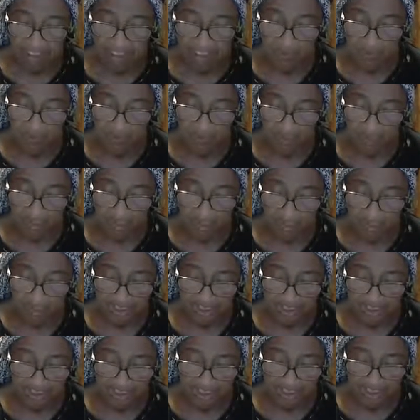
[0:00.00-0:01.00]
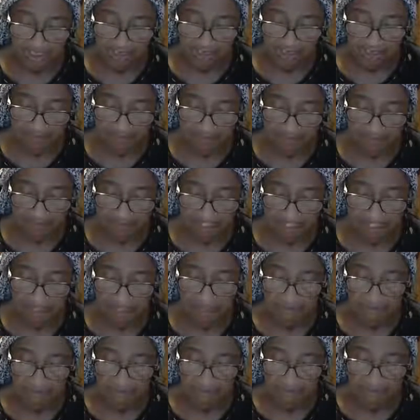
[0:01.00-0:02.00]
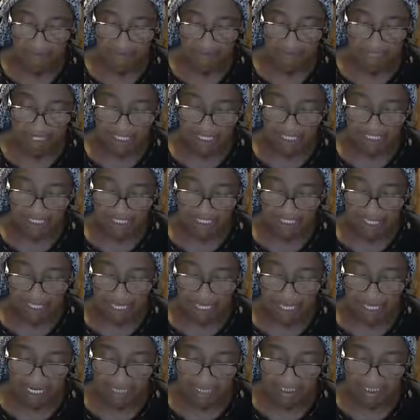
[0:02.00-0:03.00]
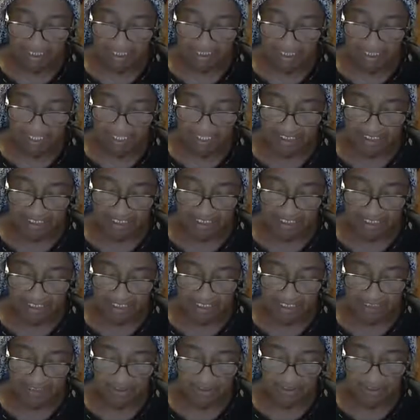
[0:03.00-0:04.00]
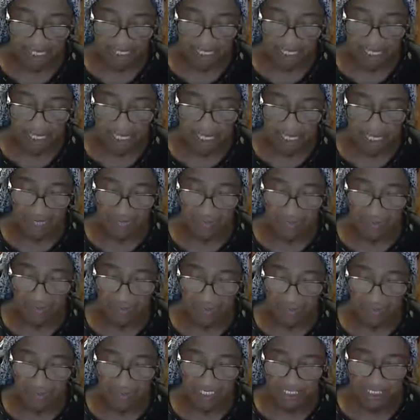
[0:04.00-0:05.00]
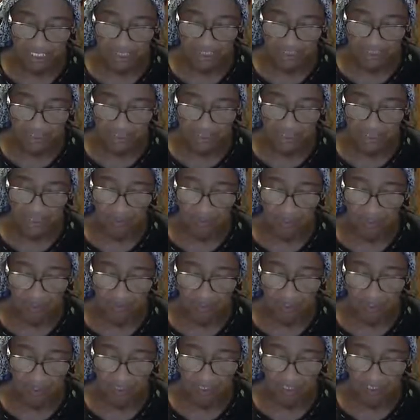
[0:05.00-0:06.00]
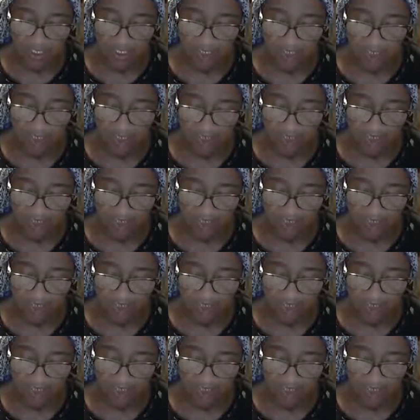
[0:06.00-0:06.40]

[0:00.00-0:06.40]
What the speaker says: which is shed for many. Verily I say unto you, I will drink no more of the